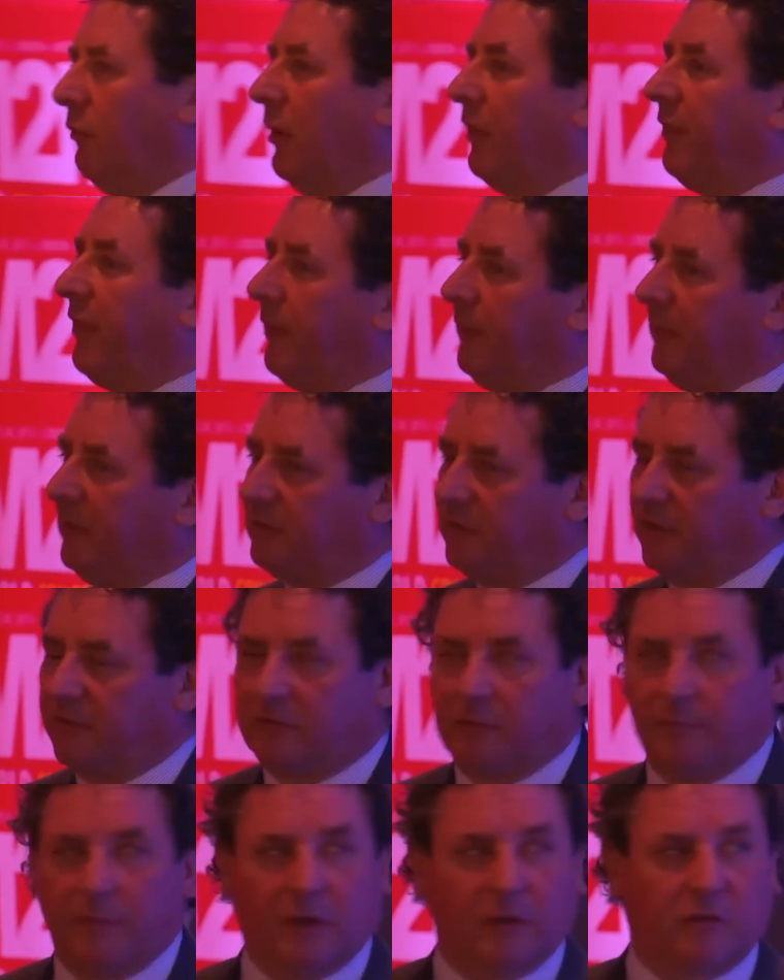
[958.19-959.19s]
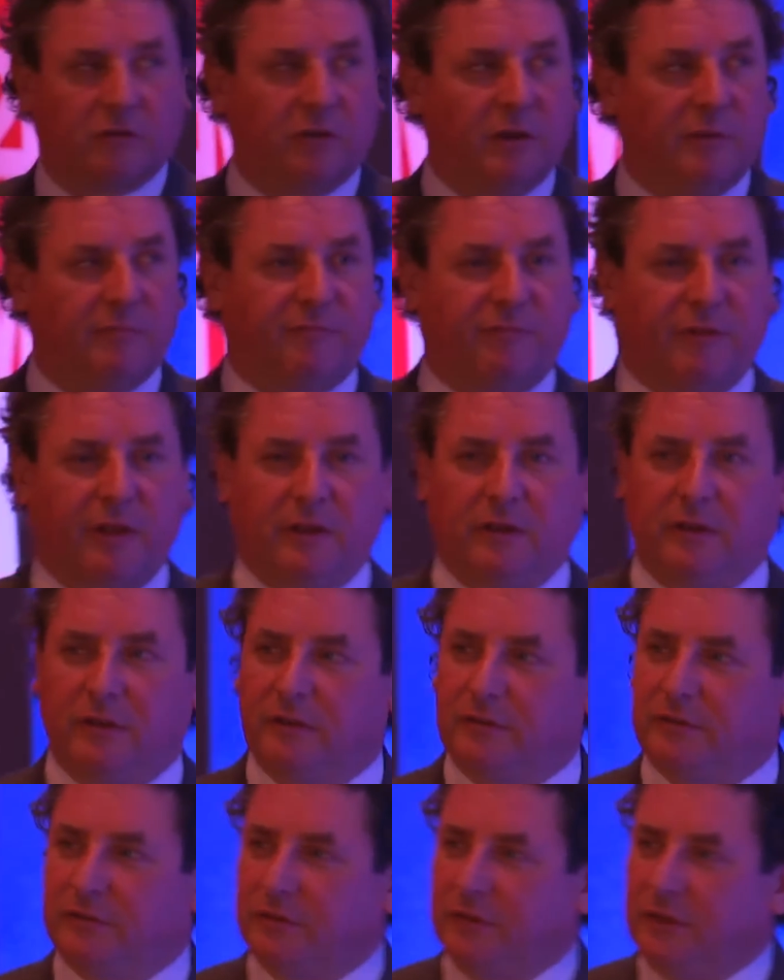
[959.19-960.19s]
whether they be system-on-a-chip
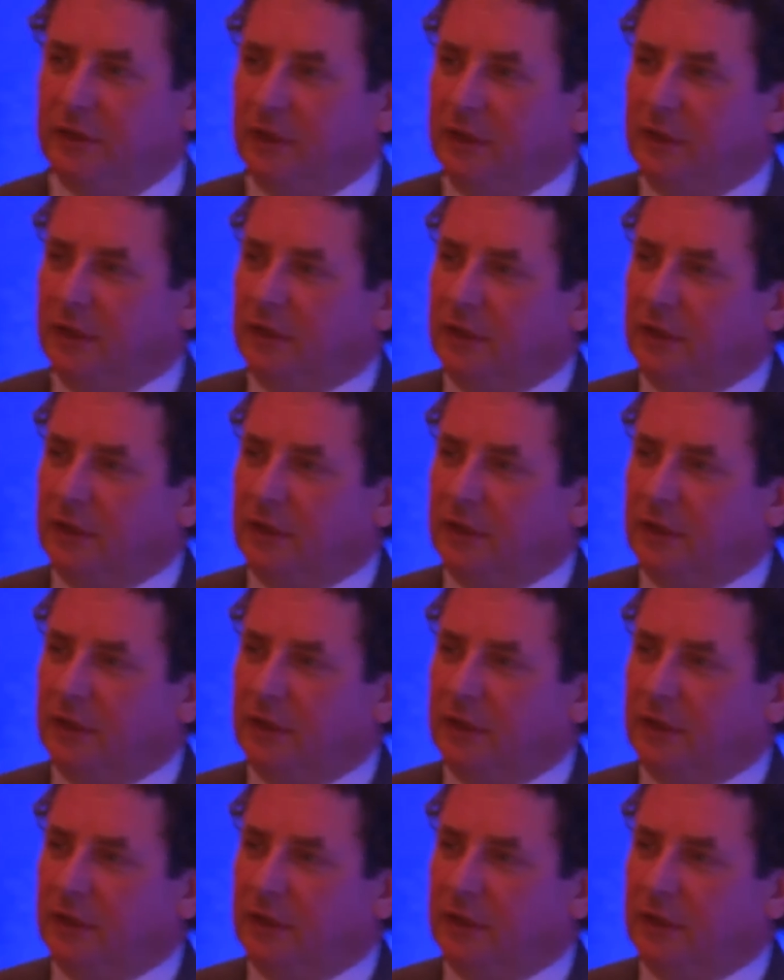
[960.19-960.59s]
vendors.